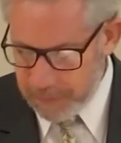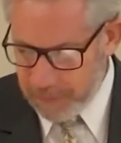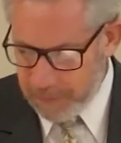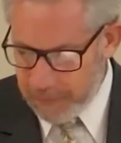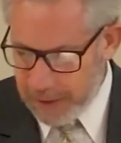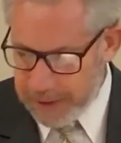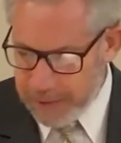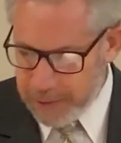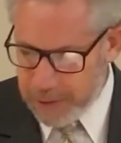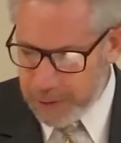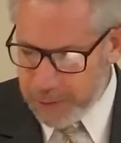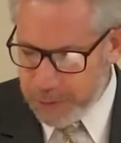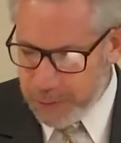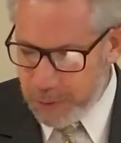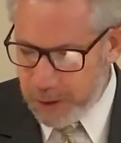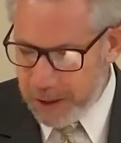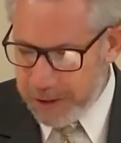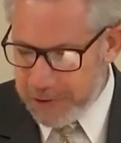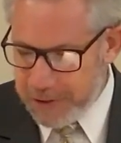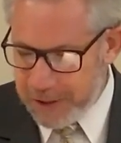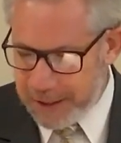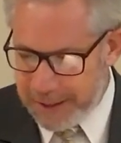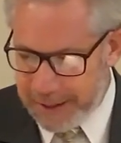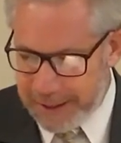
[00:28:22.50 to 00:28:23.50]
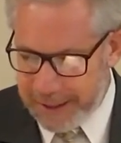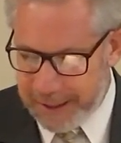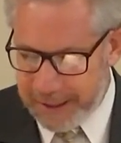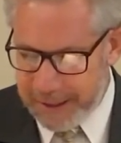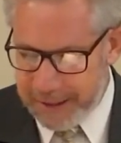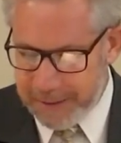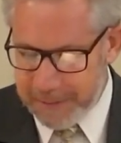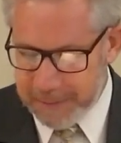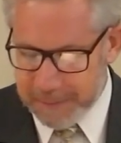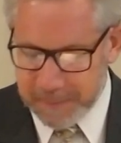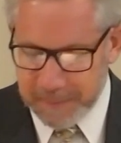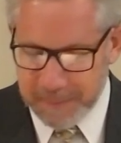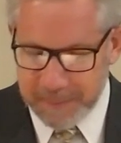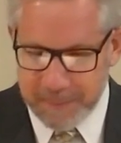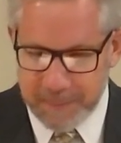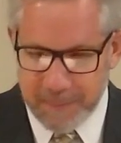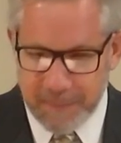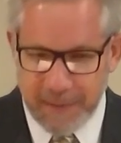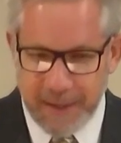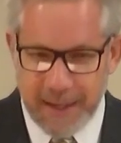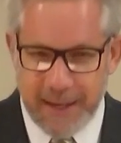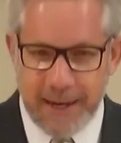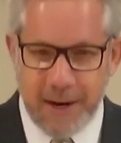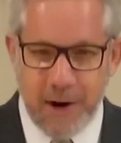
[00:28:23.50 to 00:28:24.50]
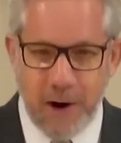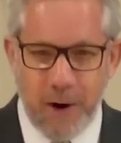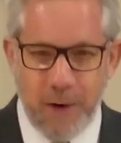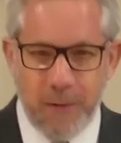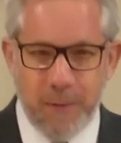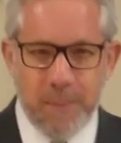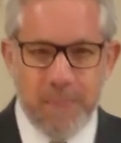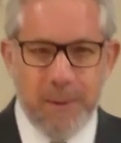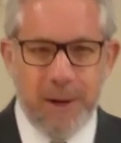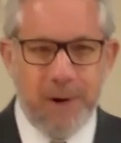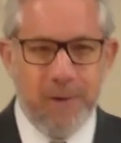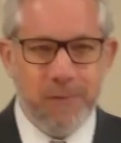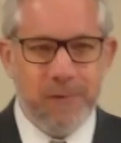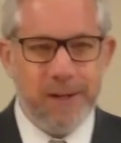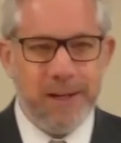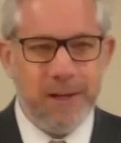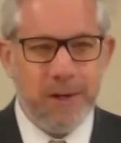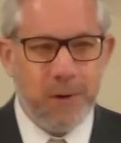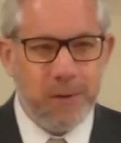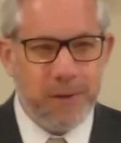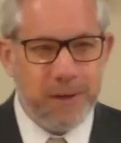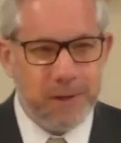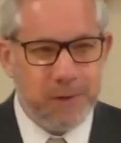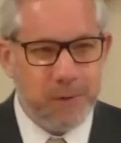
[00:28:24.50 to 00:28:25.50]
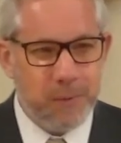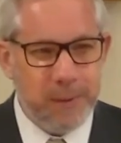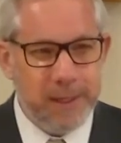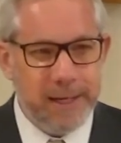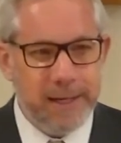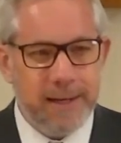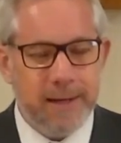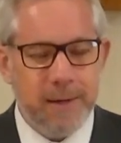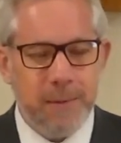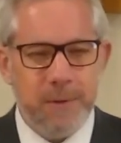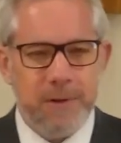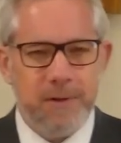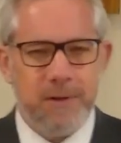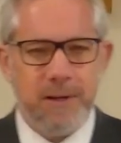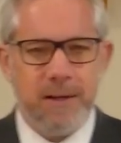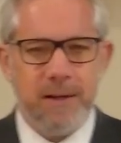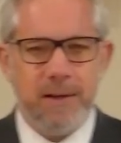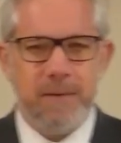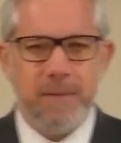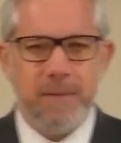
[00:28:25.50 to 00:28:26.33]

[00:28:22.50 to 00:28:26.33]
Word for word: As I was watching a a car repair video this week, it was a